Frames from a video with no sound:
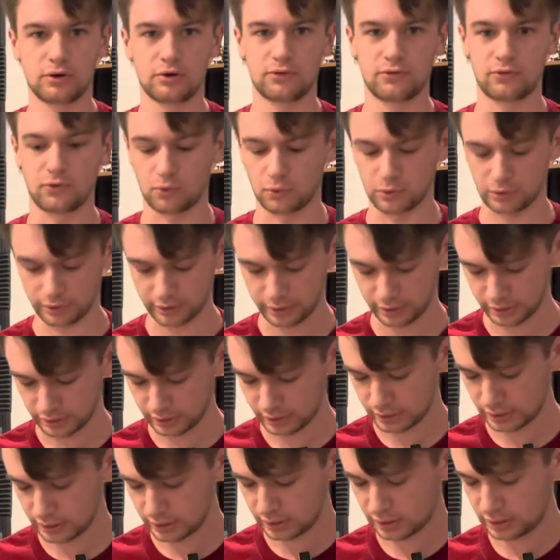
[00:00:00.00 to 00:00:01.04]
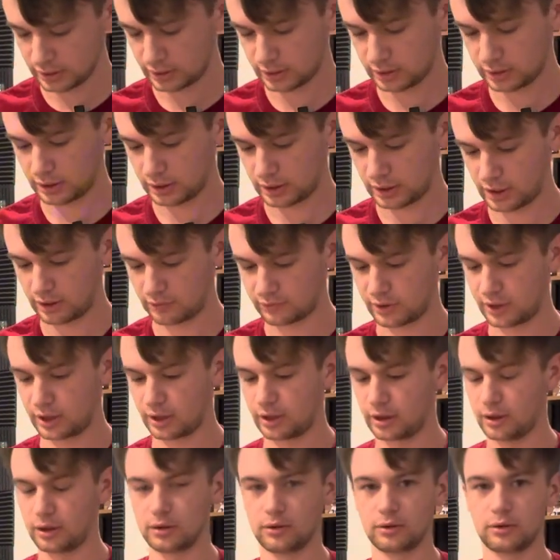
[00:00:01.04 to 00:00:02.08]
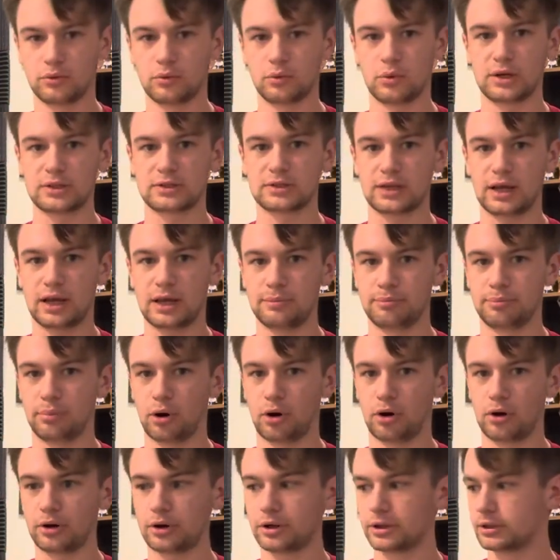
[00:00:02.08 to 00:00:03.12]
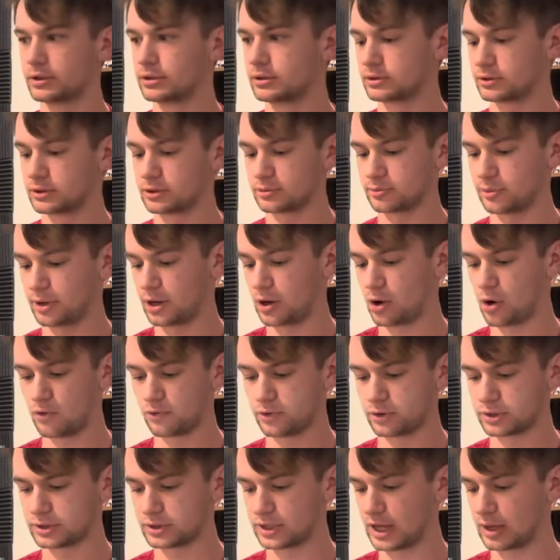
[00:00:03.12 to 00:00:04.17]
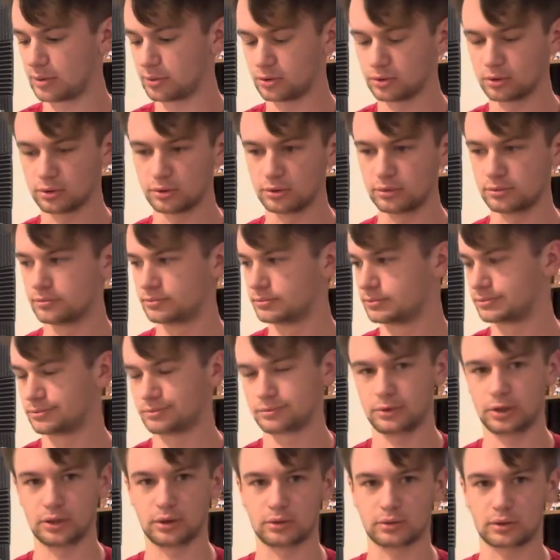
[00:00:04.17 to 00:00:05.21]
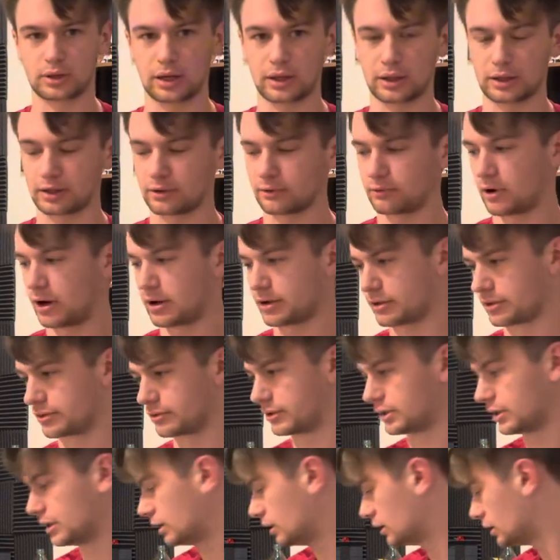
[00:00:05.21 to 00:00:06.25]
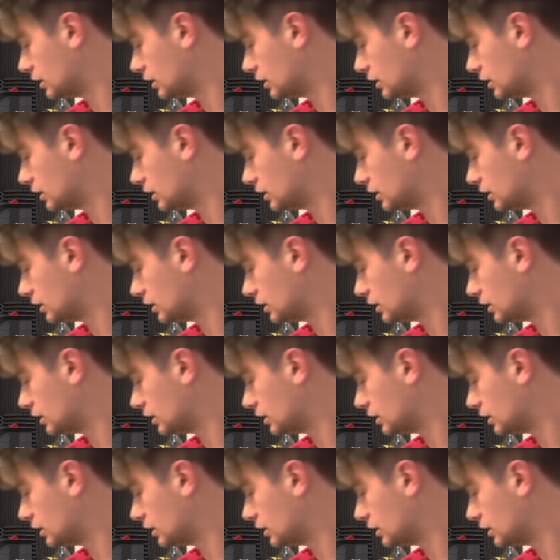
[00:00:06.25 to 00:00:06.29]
4. I've got a Westside Bard, just my overstable, kind of like a Rock 3.